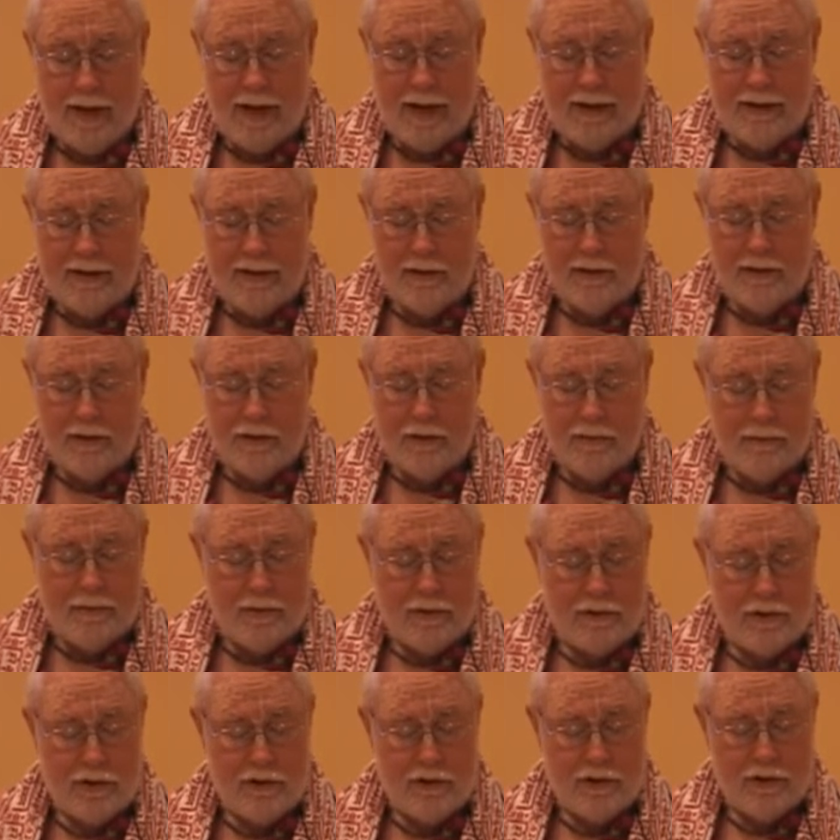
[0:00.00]
That is the
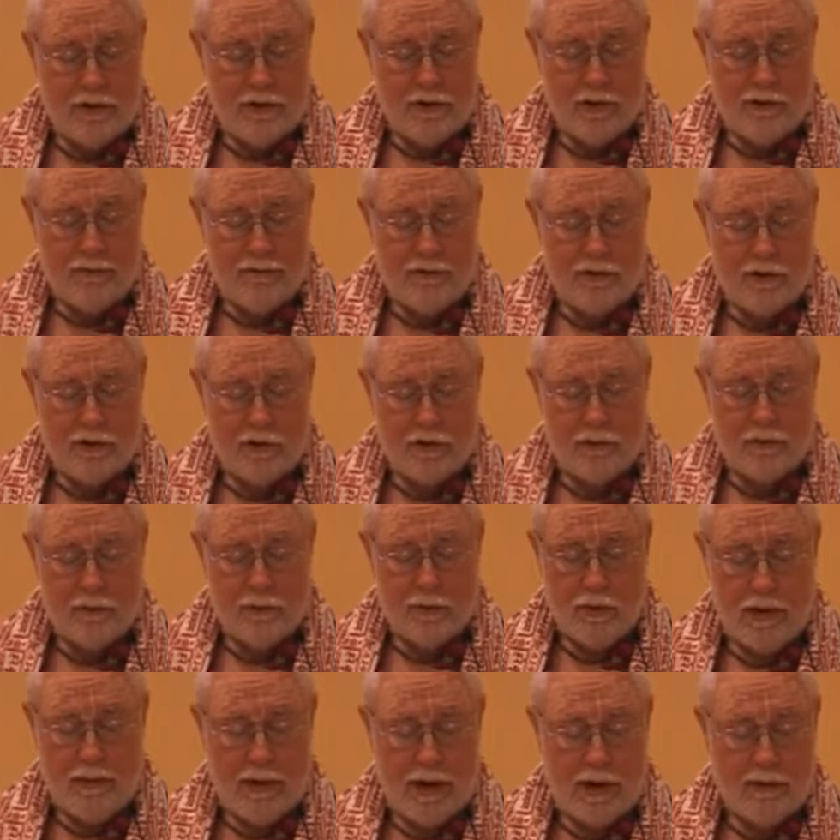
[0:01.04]
position of the
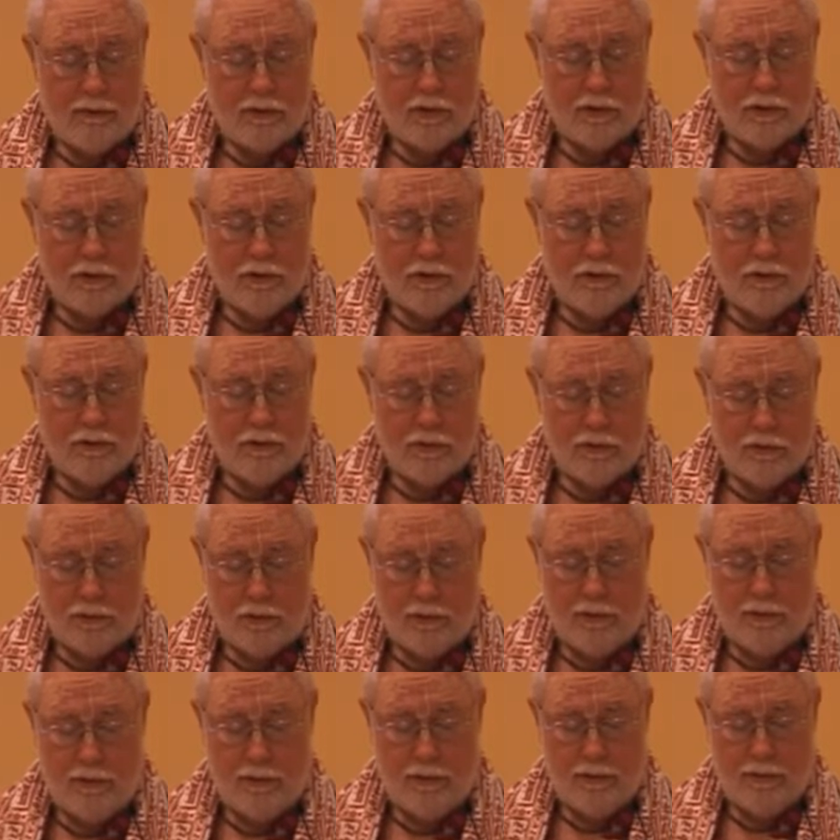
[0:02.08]
Supreme Absolute
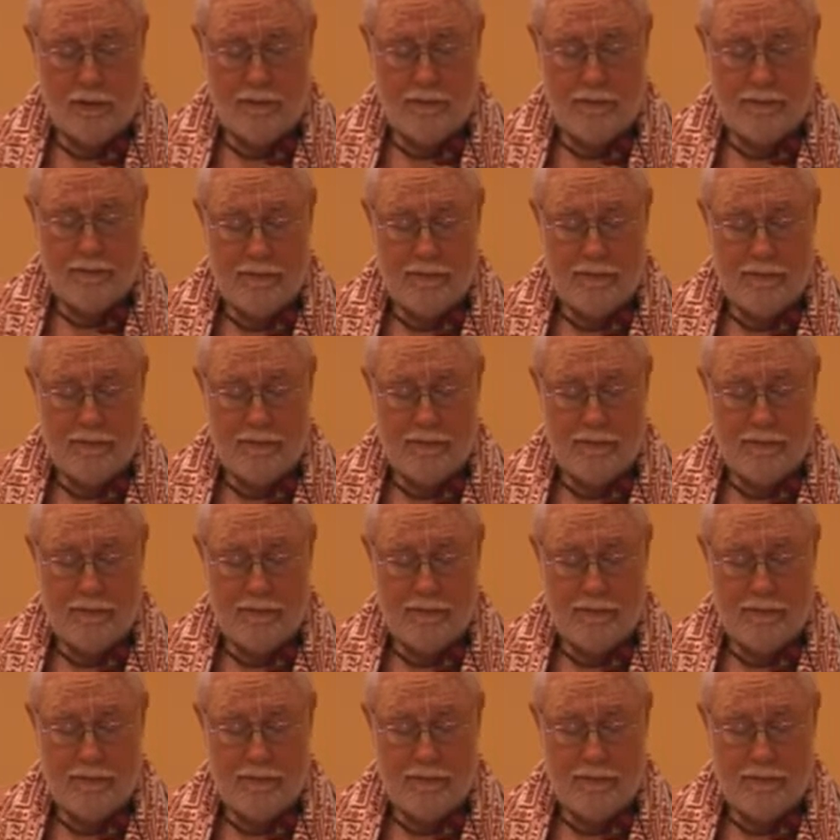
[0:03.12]
Truth.